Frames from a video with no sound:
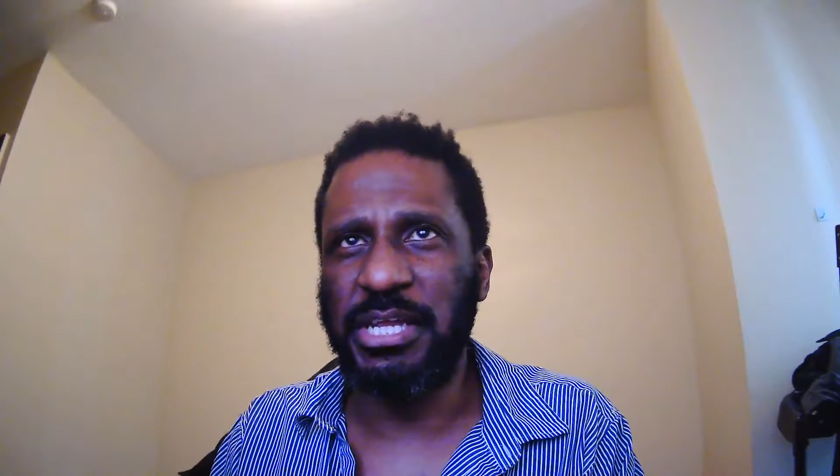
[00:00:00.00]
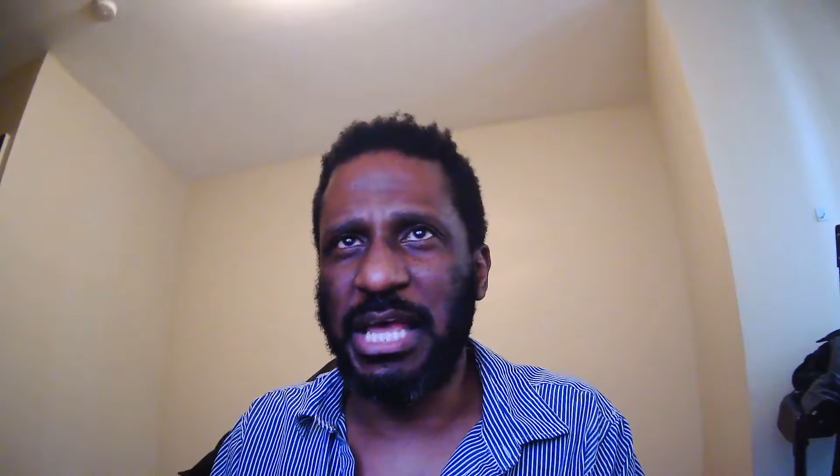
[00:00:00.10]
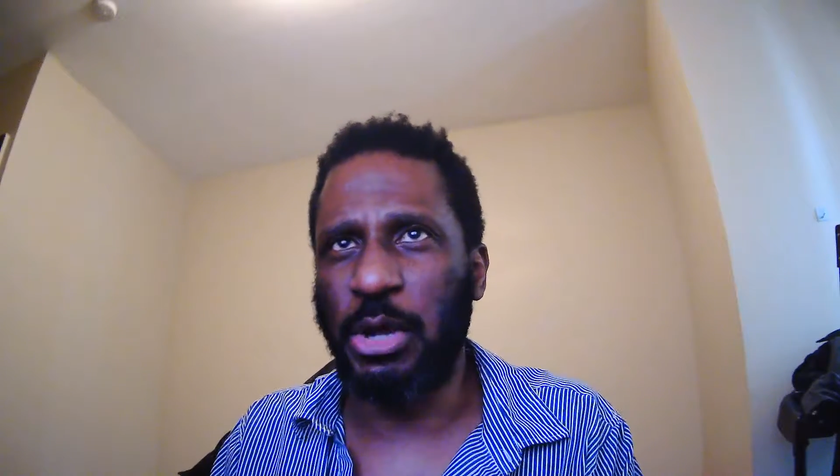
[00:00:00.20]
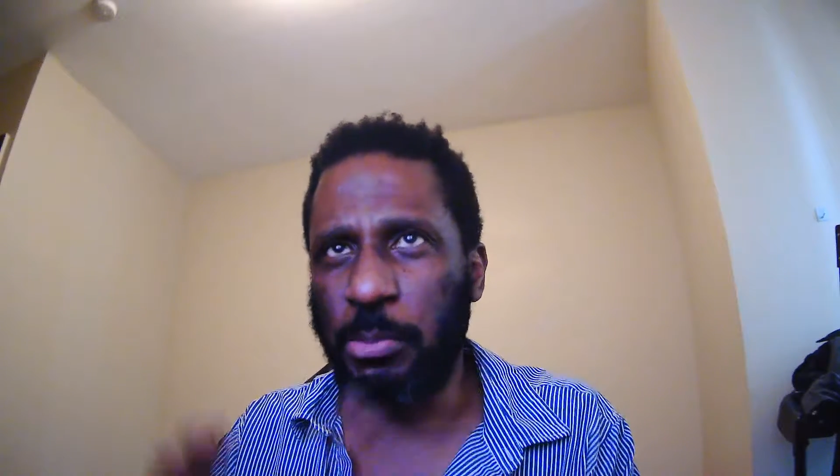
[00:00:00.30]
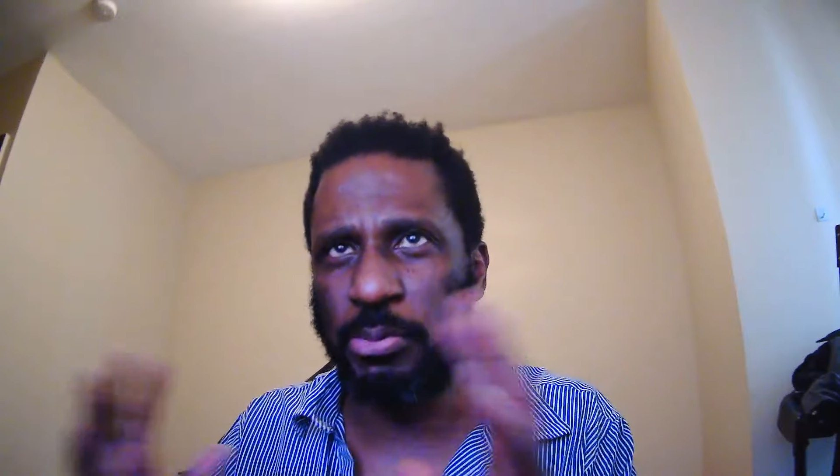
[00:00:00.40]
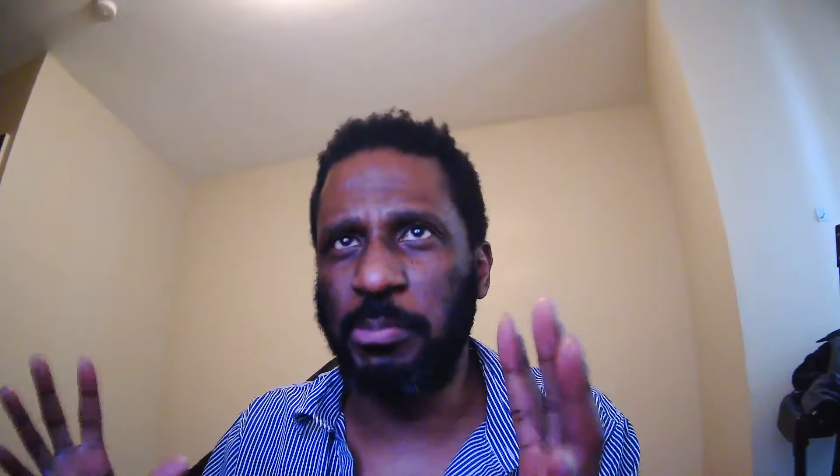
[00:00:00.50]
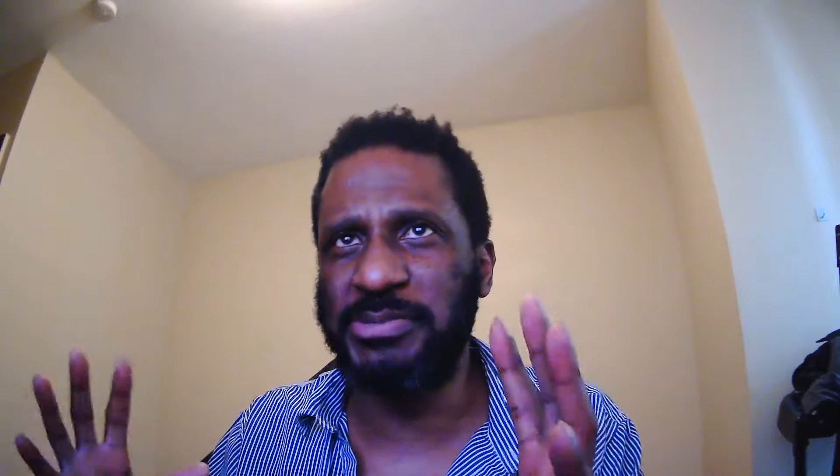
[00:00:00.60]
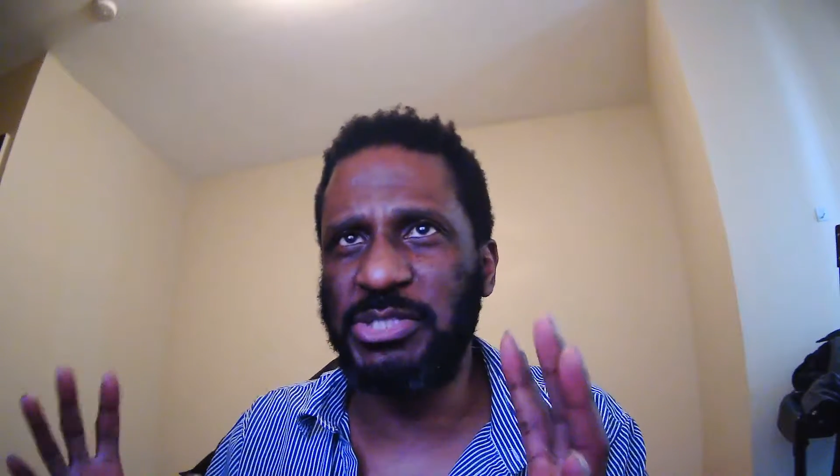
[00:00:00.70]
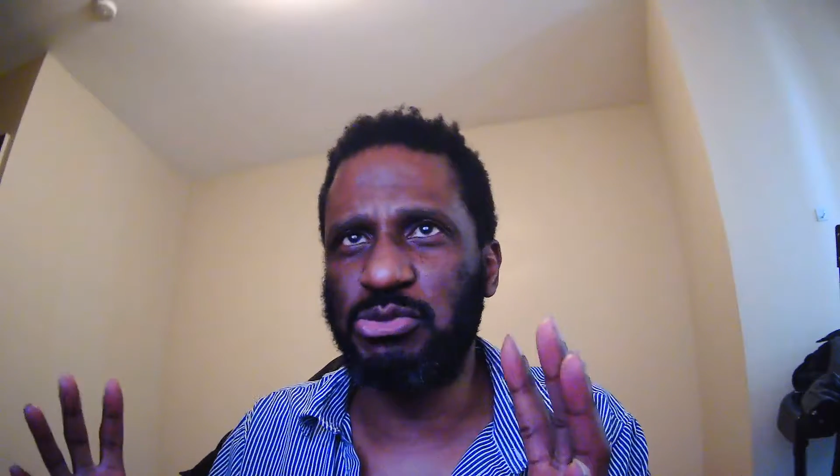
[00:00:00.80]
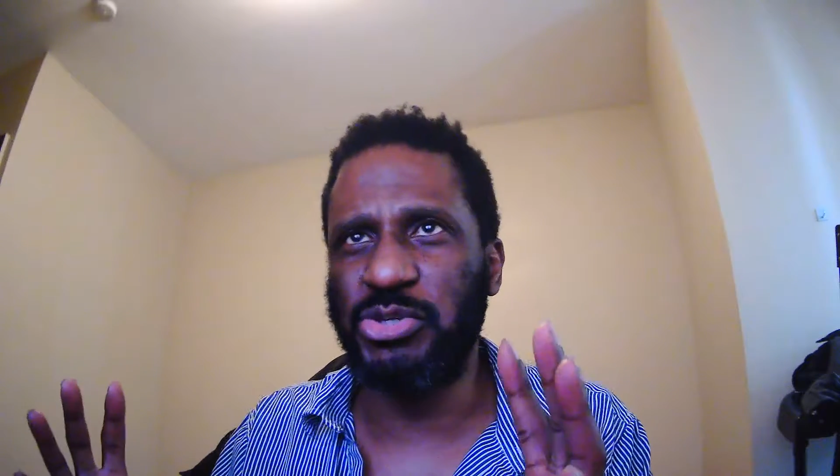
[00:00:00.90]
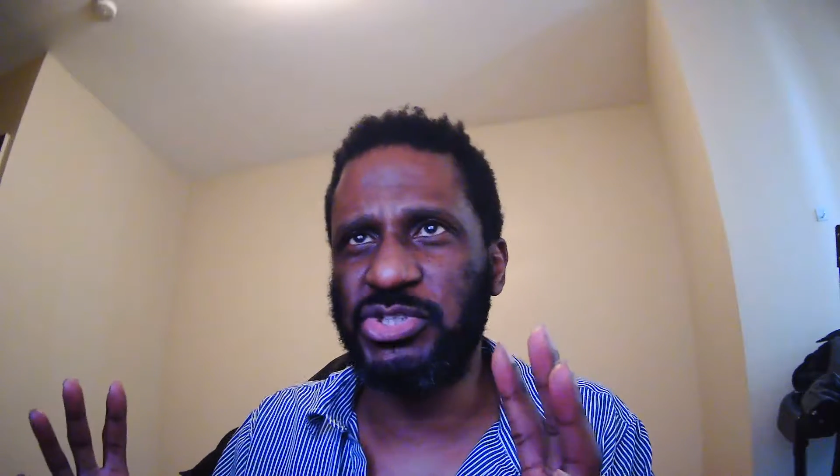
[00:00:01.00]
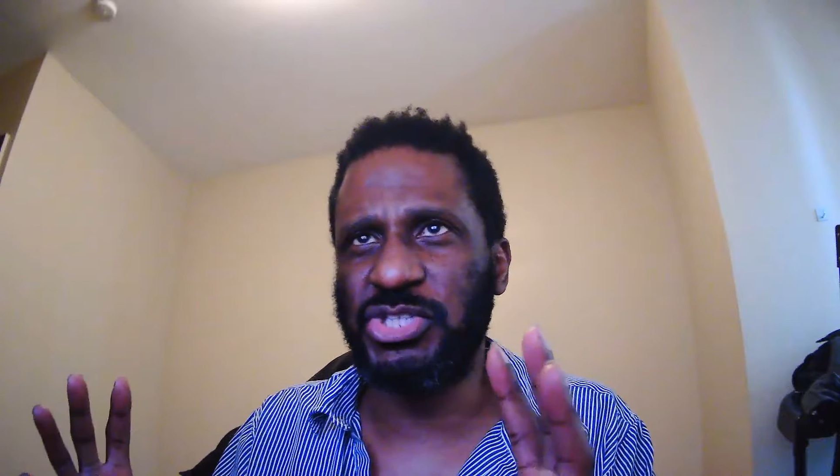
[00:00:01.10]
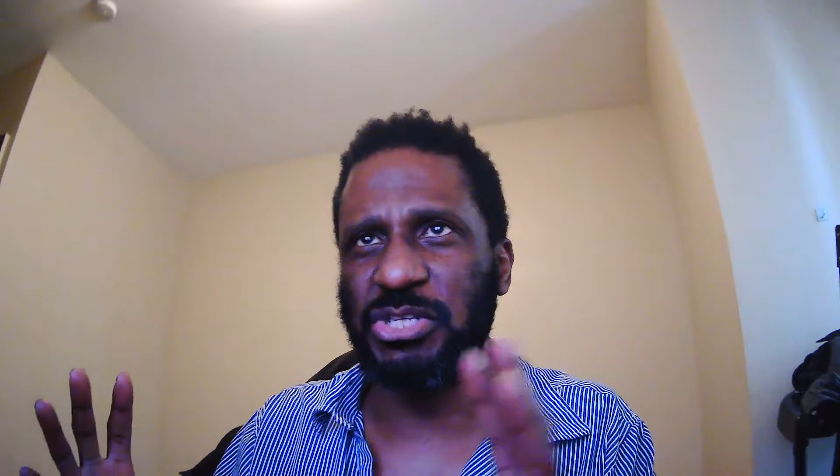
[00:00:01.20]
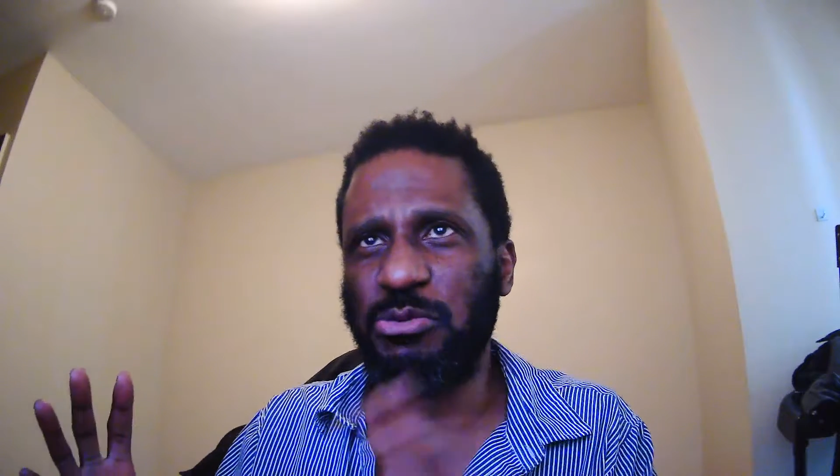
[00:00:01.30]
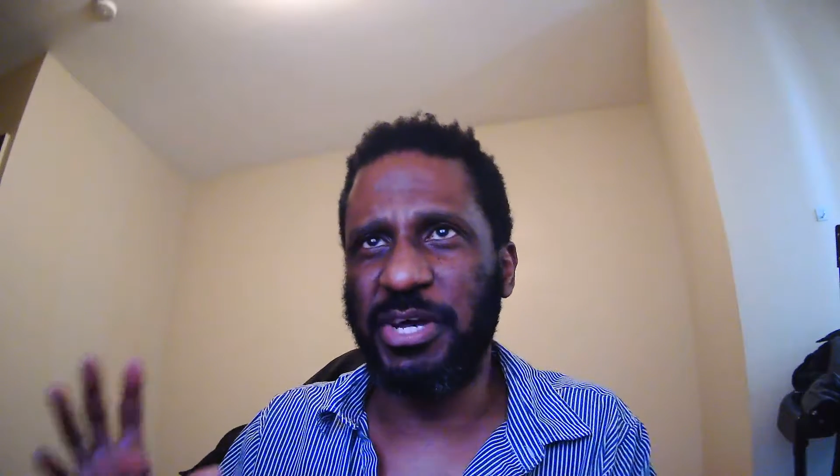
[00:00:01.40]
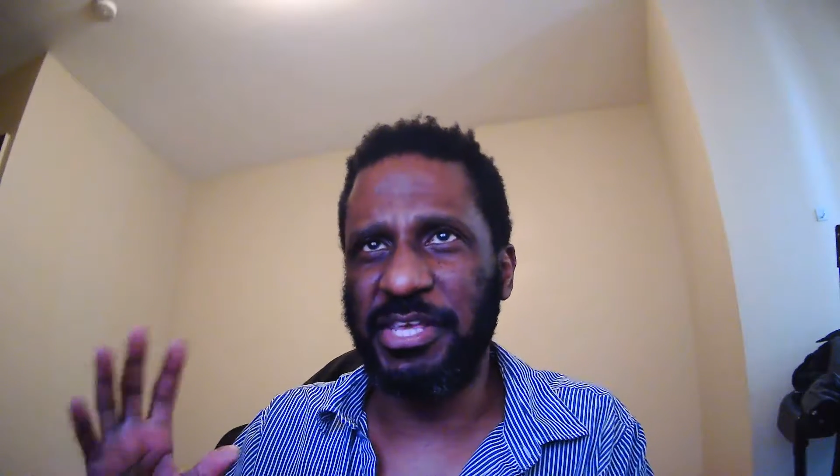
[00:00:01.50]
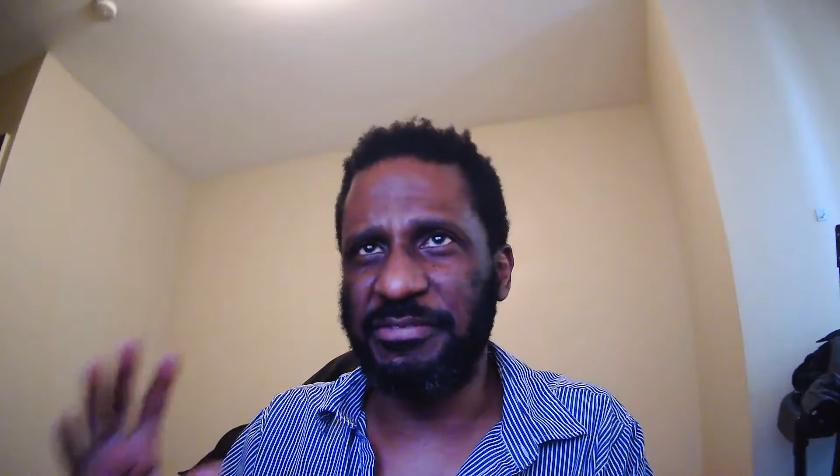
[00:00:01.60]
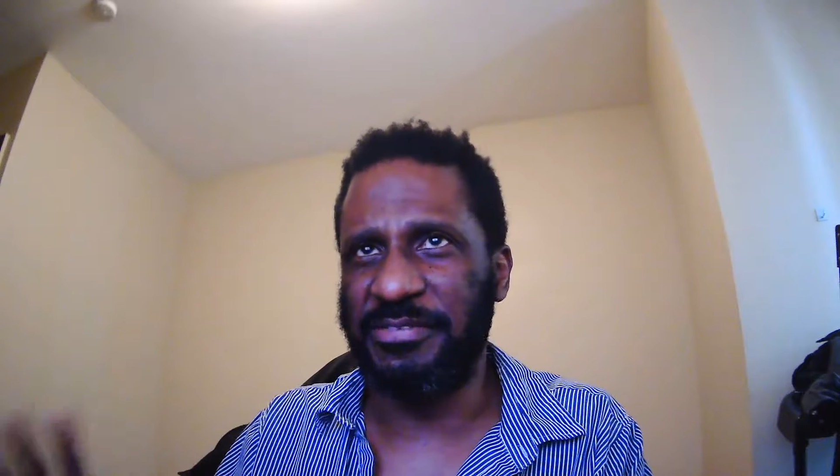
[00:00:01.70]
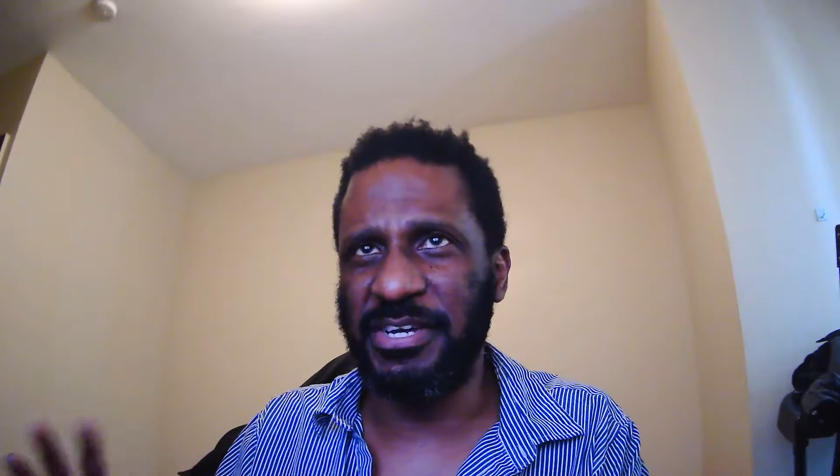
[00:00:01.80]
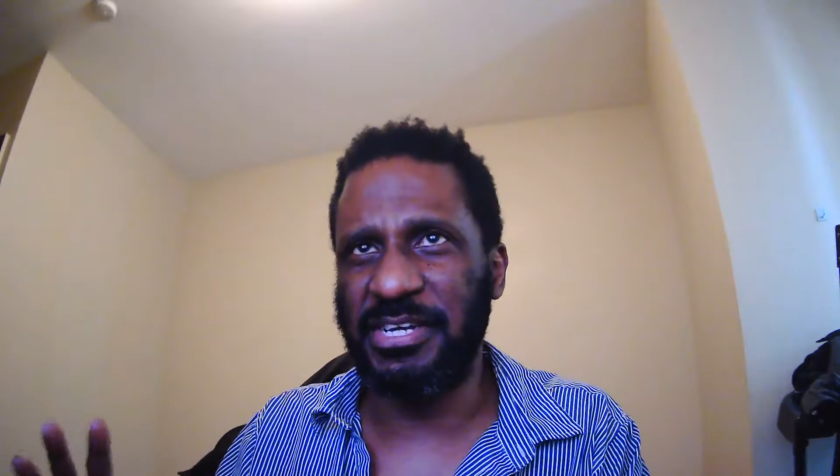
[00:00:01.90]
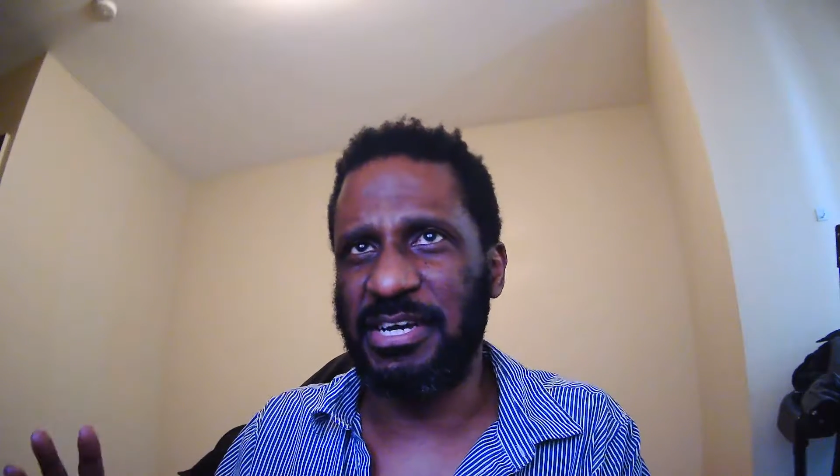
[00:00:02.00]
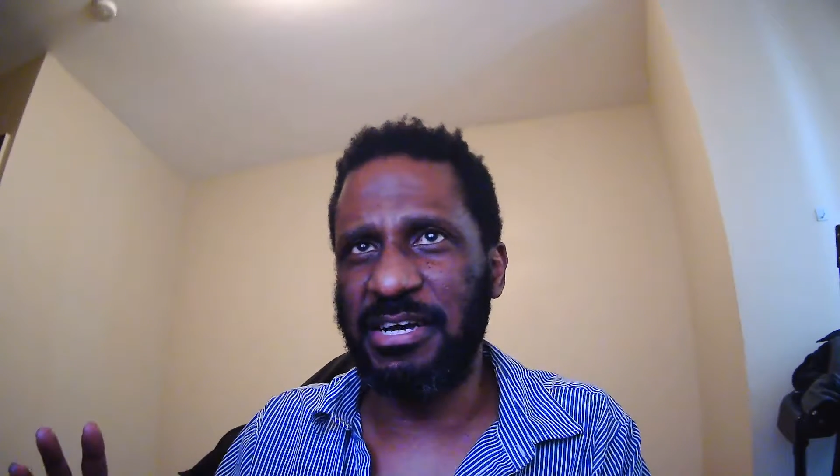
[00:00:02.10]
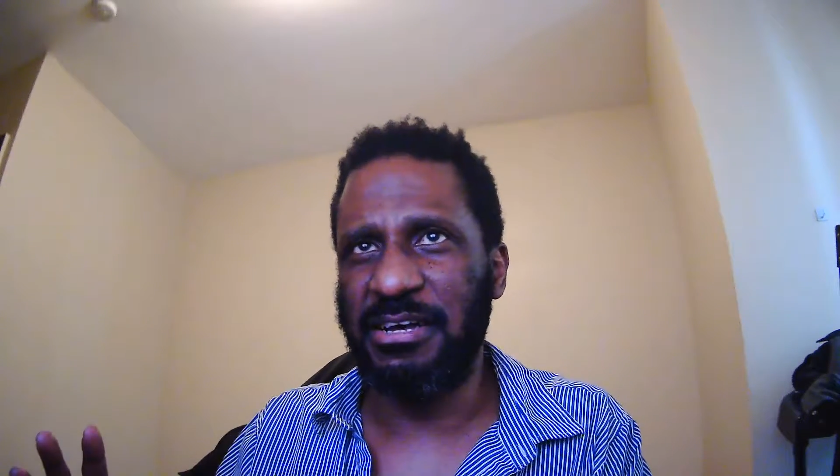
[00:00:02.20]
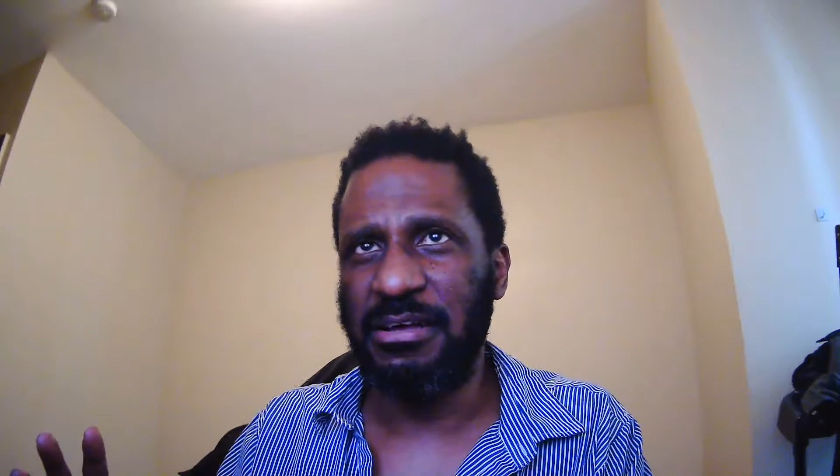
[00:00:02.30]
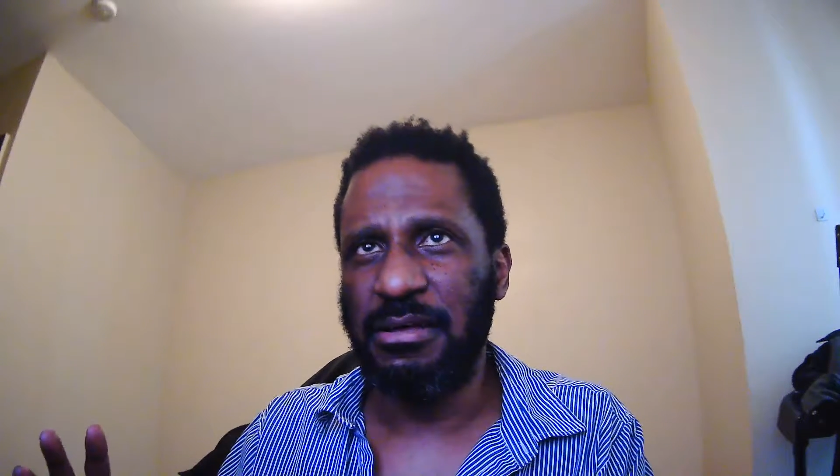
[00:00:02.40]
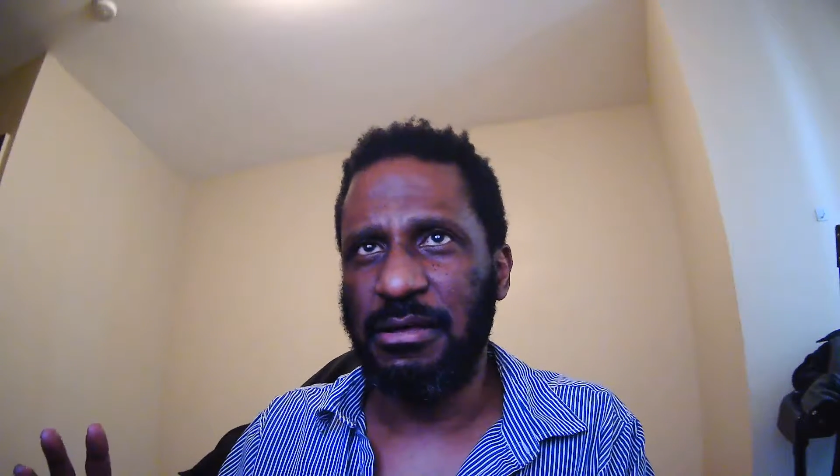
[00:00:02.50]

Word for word: like a poop situation where Ivanka